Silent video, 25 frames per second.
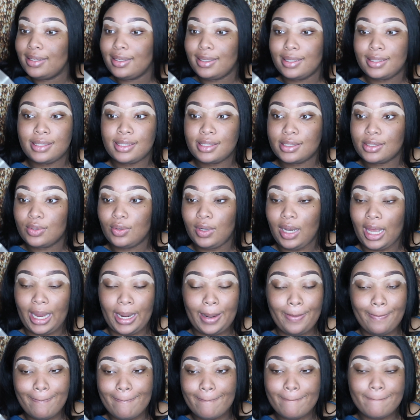This is too
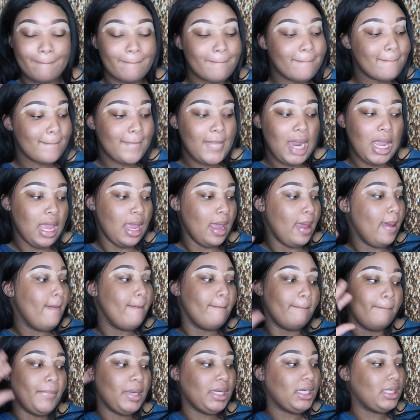light,
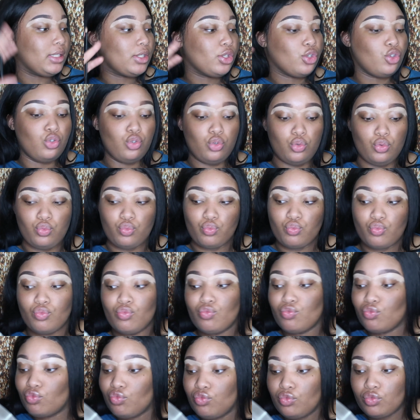but it's cool.
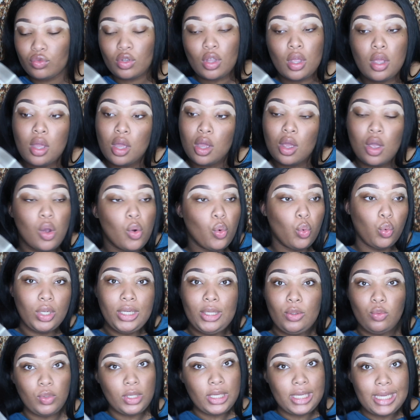
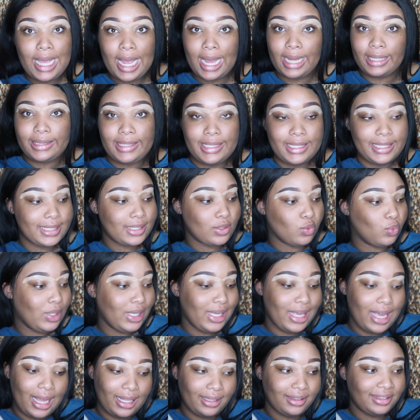We got this. We
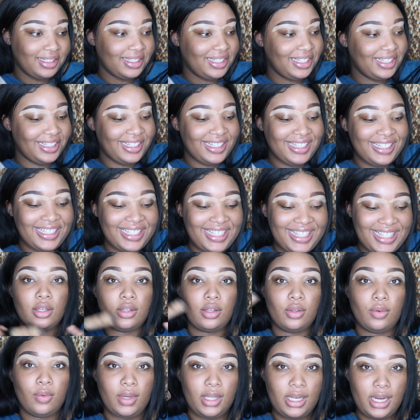got this.
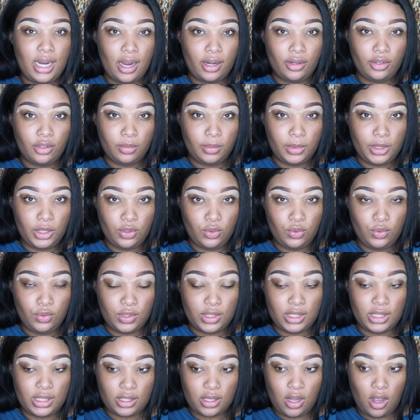So the one that I normally
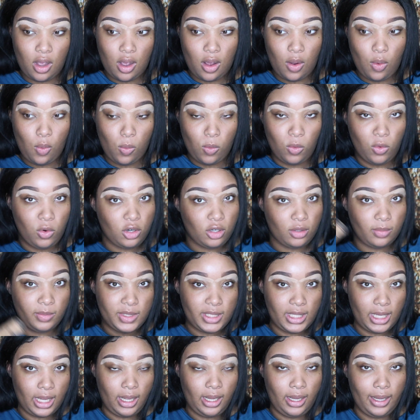use is called Warm
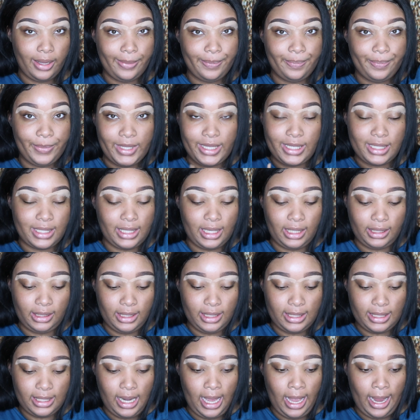Tan. It's not
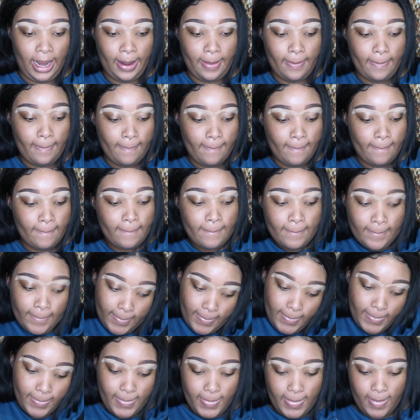this light,
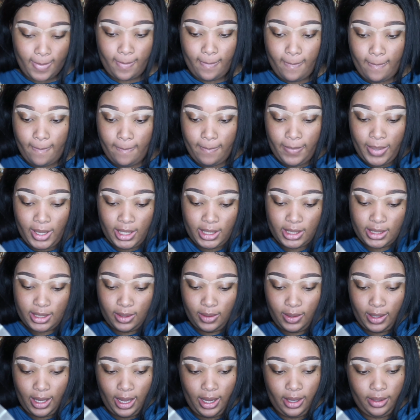but it's
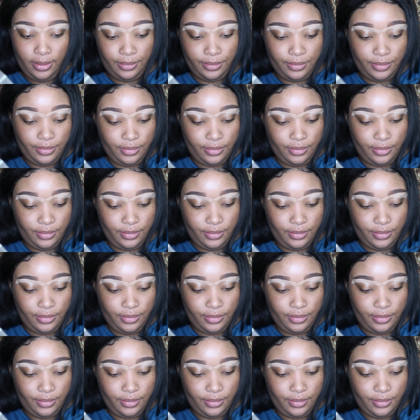okay.